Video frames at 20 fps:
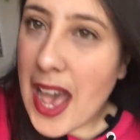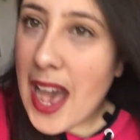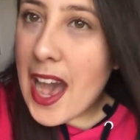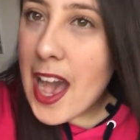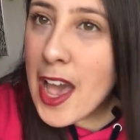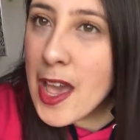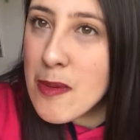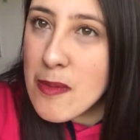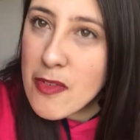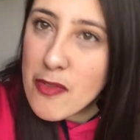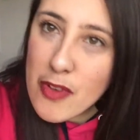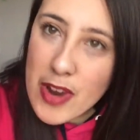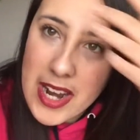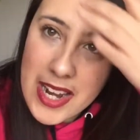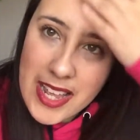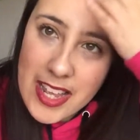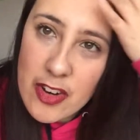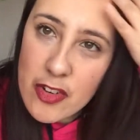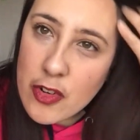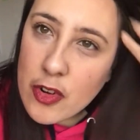I hope you've
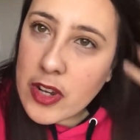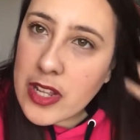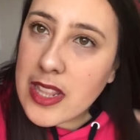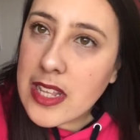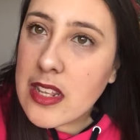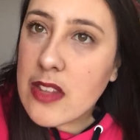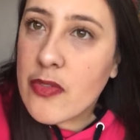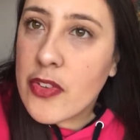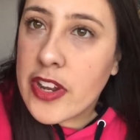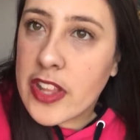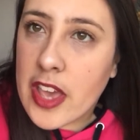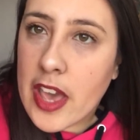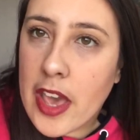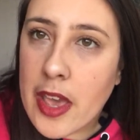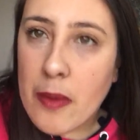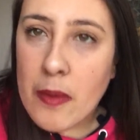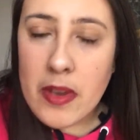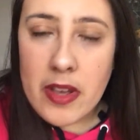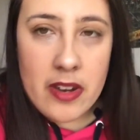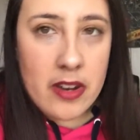really enjoyed this video.
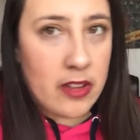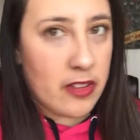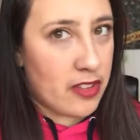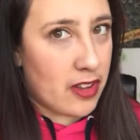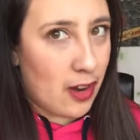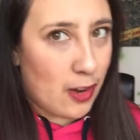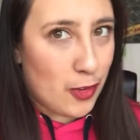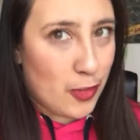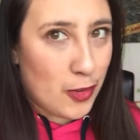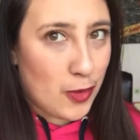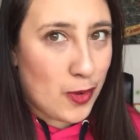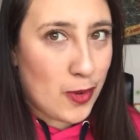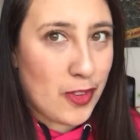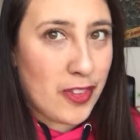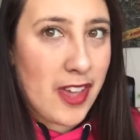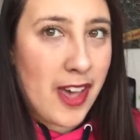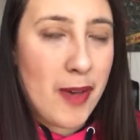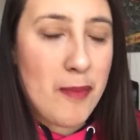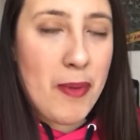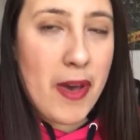I know it's a lot shorter,